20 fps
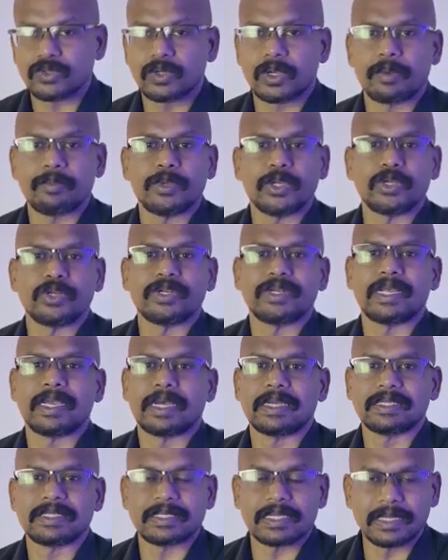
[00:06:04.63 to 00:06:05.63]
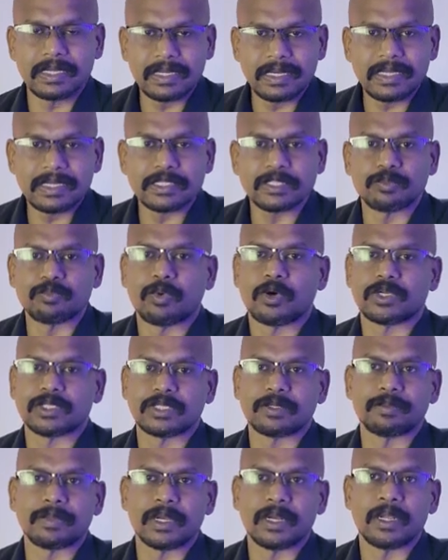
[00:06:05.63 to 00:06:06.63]
community as early as
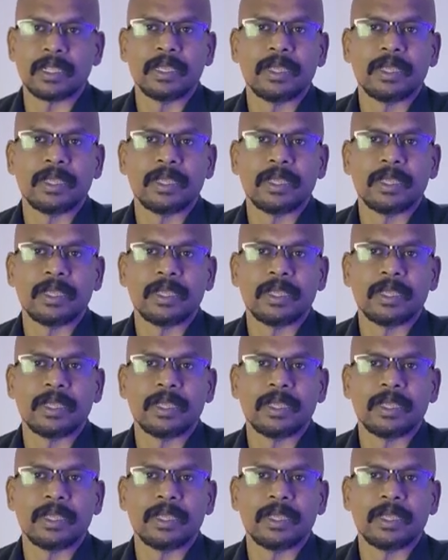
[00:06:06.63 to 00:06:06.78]
possible.